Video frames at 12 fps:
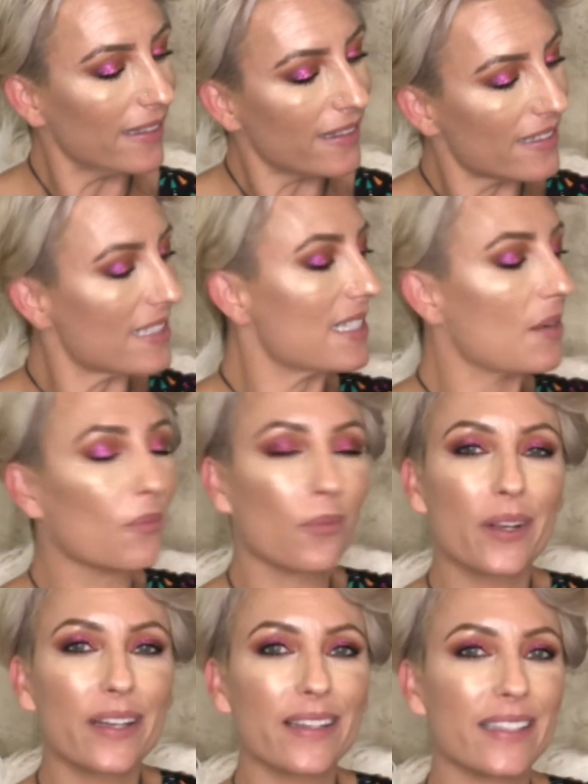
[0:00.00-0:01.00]
there are some
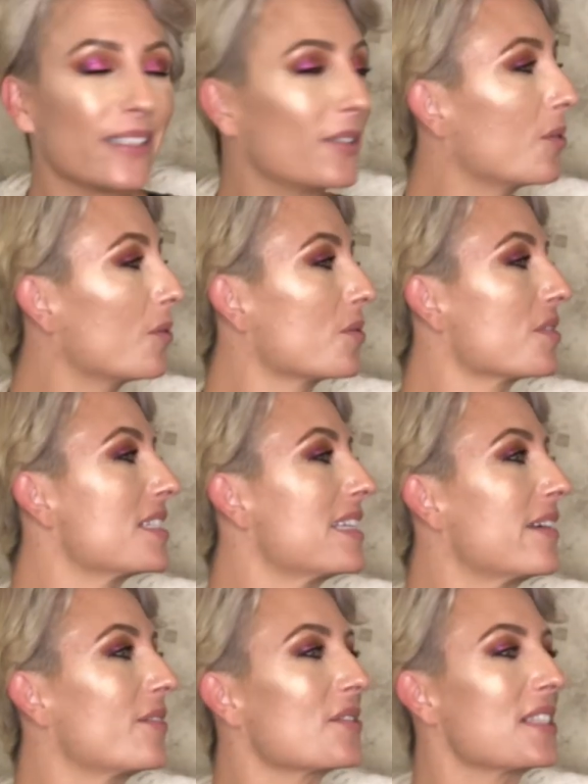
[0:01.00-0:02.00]
really cool
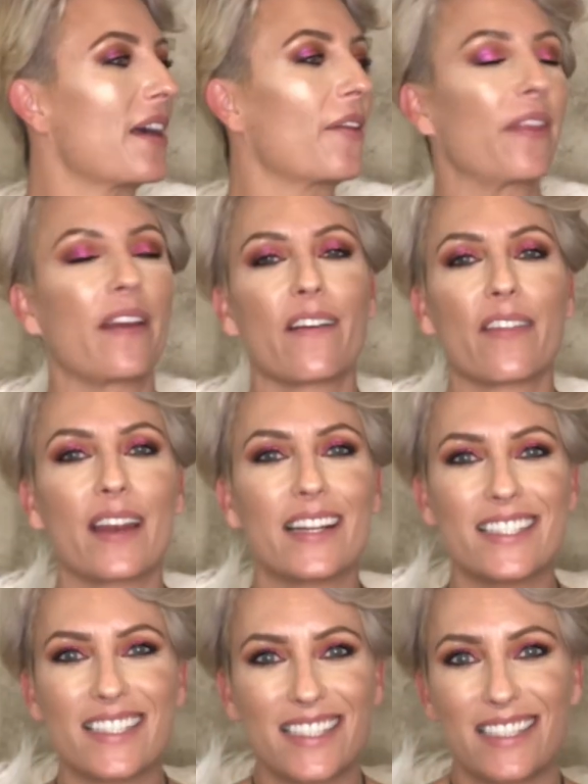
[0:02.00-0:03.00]
singles out there that I
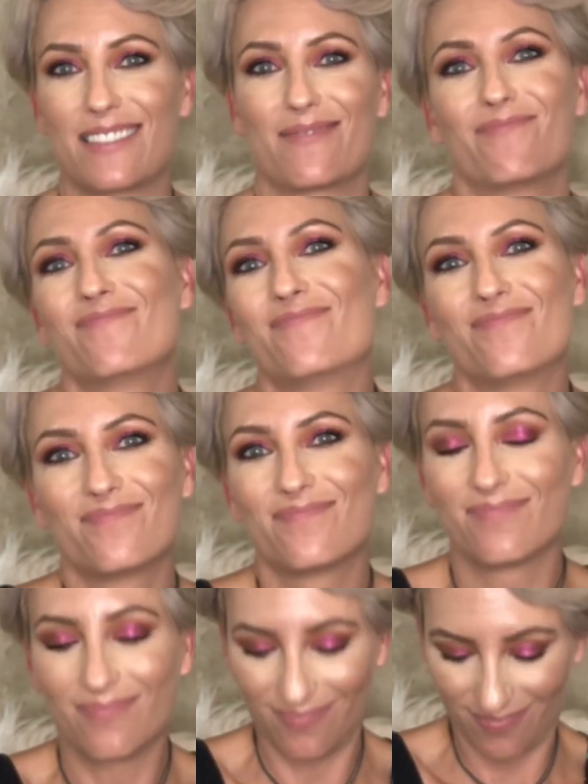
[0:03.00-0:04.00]
just
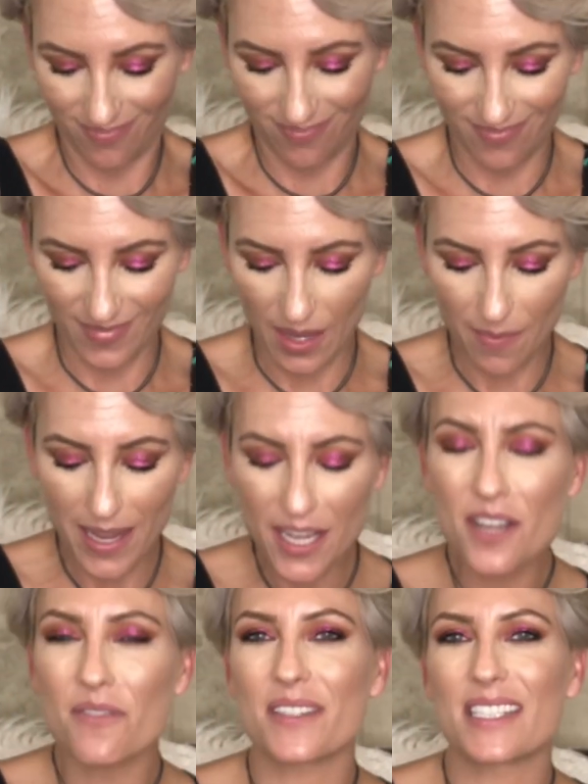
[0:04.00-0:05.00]
they make
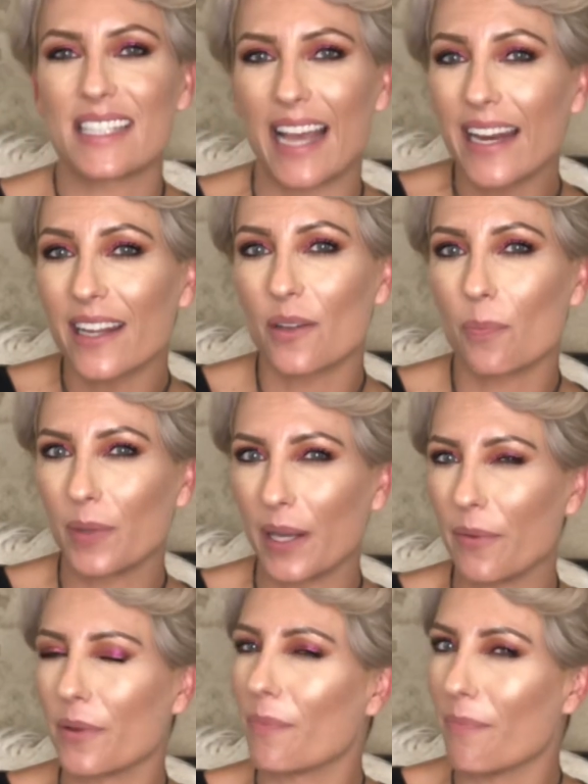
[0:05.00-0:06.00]
you excited to
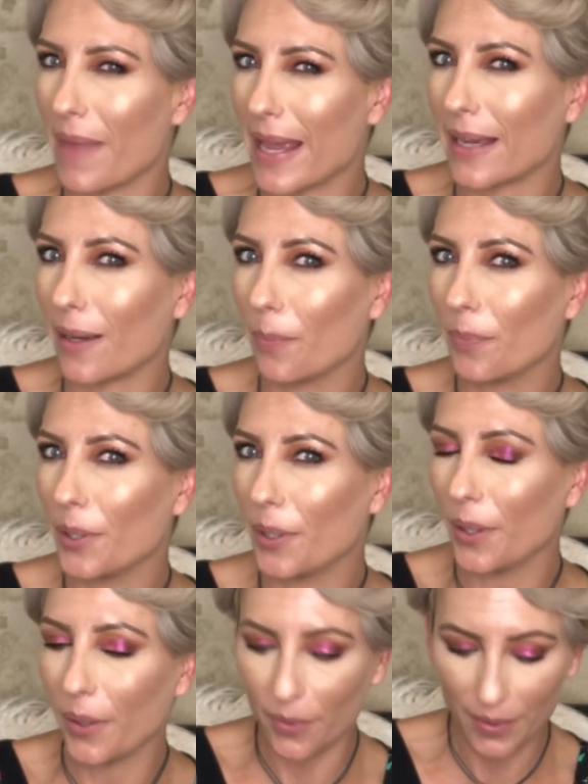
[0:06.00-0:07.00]
play with makeup, you
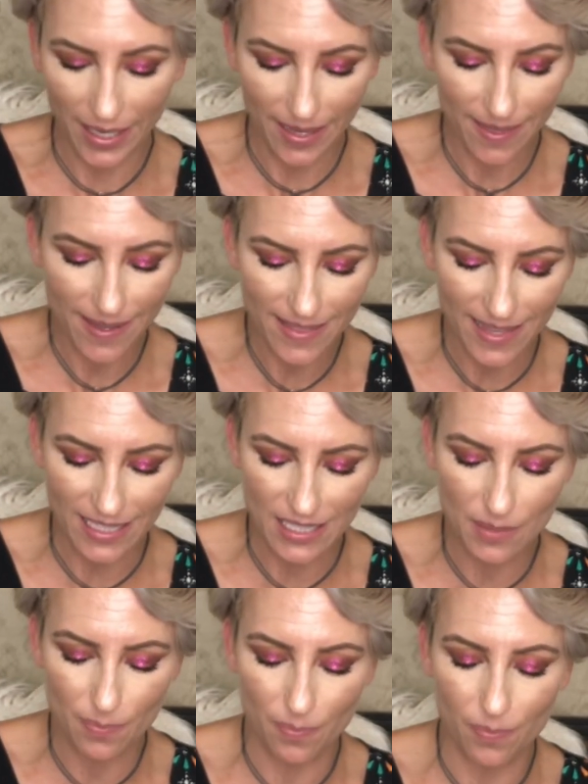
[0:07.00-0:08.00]
know? And I think
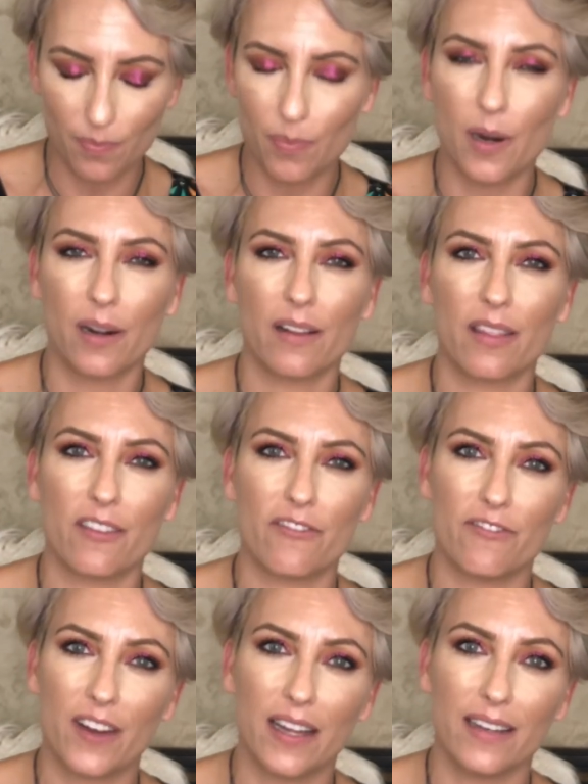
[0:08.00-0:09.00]
that's part of the
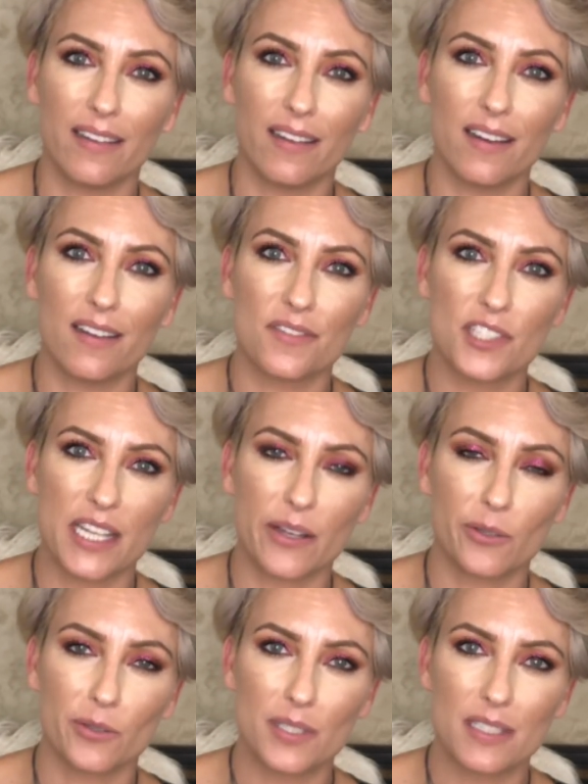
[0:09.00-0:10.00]
fun of
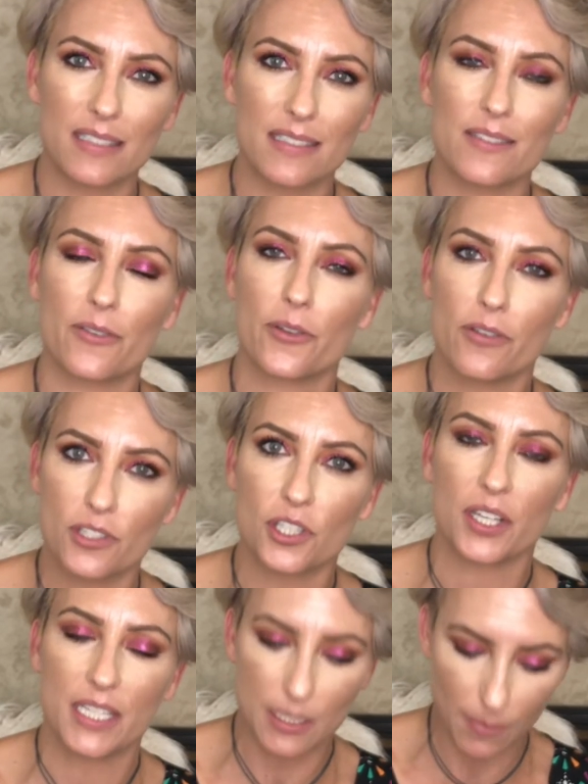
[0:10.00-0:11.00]
singles cuz they're
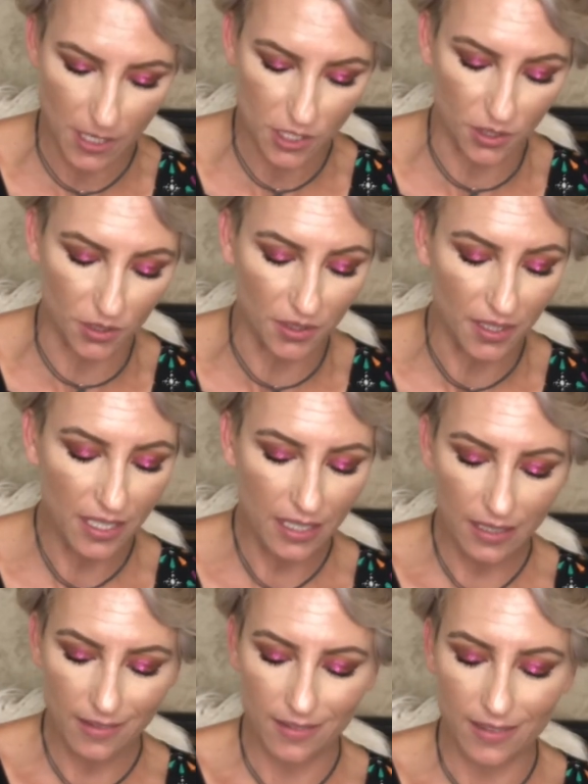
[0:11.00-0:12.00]
usually special.
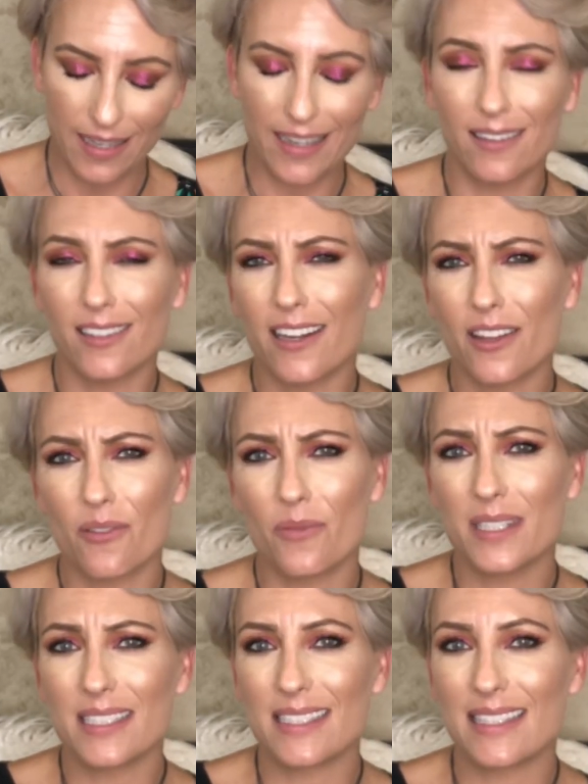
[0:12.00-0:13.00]
And a lot of the
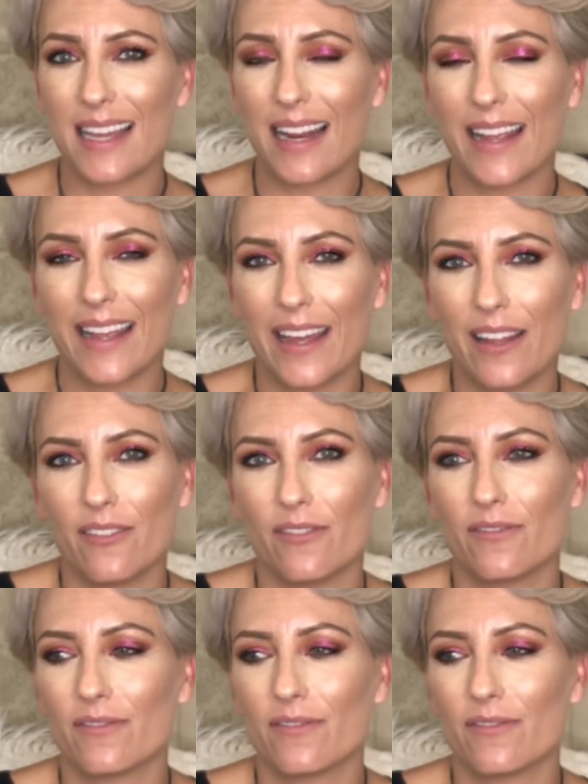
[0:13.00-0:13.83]
ones that I get